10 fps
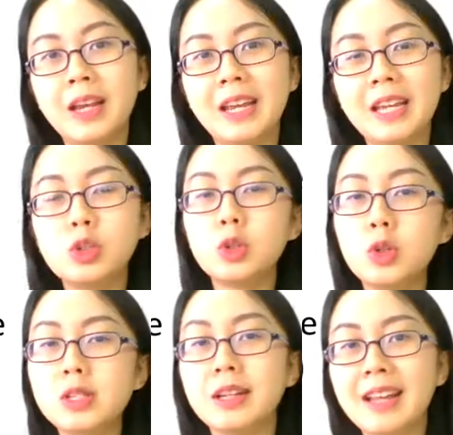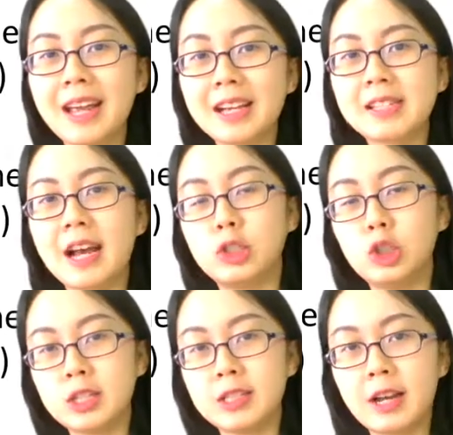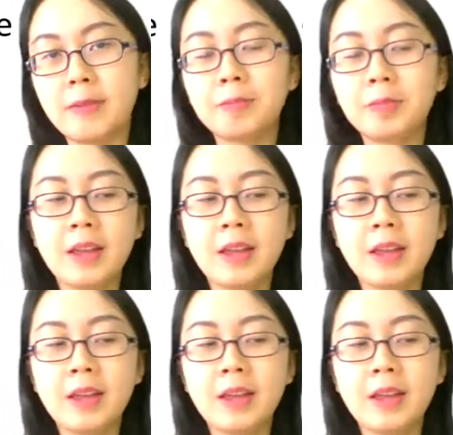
introduce the next agenda,